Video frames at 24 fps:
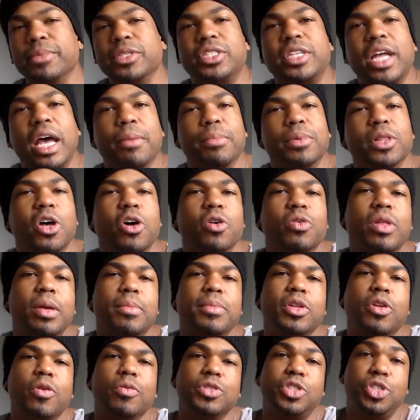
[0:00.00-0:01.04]
comments down below.
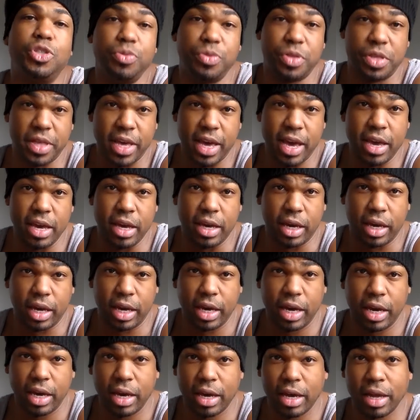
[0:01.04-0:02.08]
Let me know what you think.
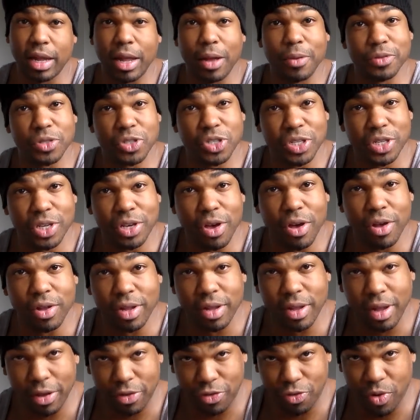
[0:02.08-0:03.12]
And I will see you
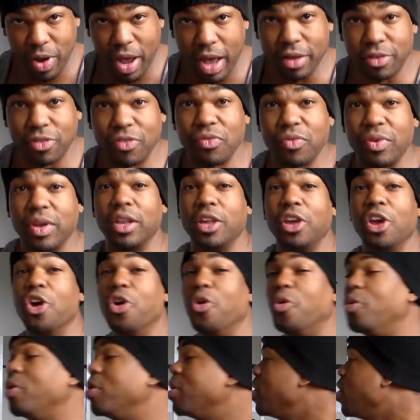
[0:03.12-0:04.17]
on the next reaction
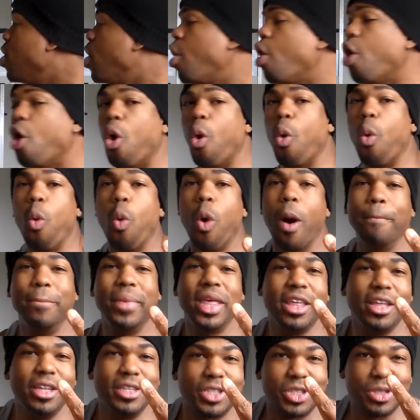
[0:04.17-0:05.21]
video. 1
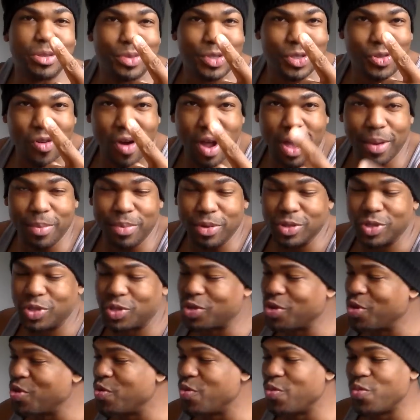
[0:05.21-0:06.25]
million
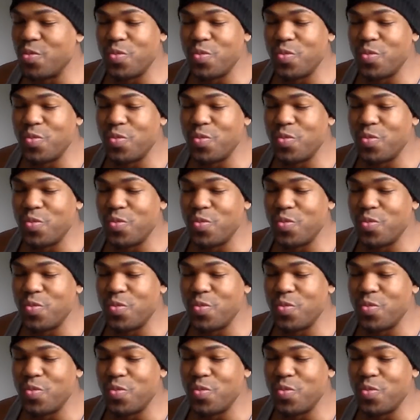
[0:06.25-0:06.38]
subscribers.